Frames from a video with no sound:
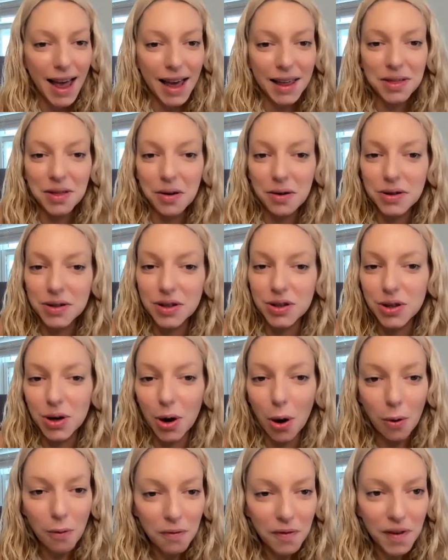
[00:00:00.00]
and there's
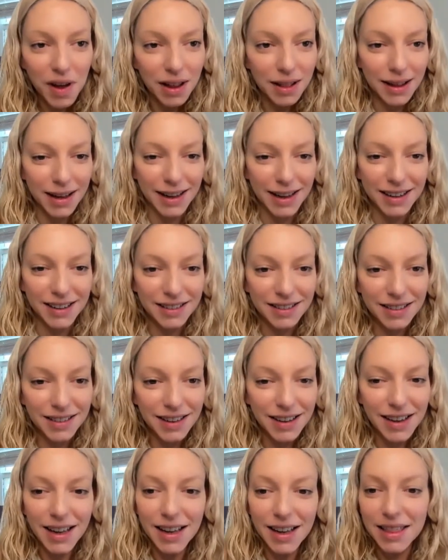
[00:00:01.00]
no villain,
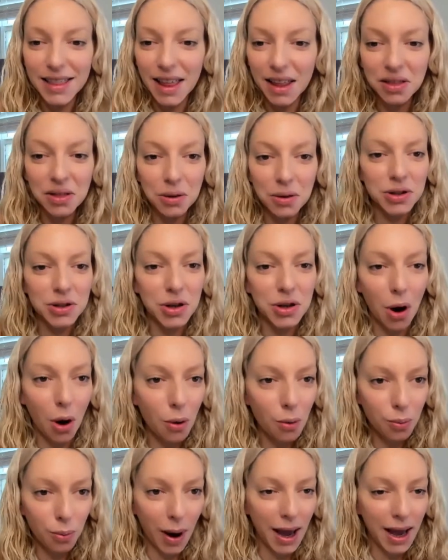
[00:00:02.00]
then there's
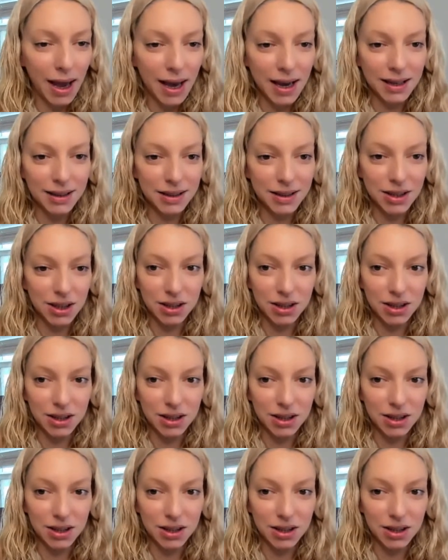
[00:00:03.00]
no way